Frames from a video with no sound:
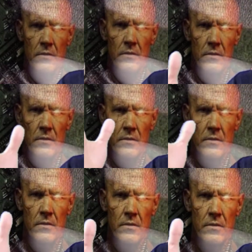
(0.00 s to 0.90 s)

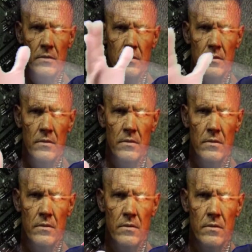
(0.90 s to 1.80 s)

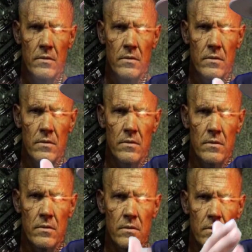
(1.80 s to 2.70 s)
This person isn't speaking.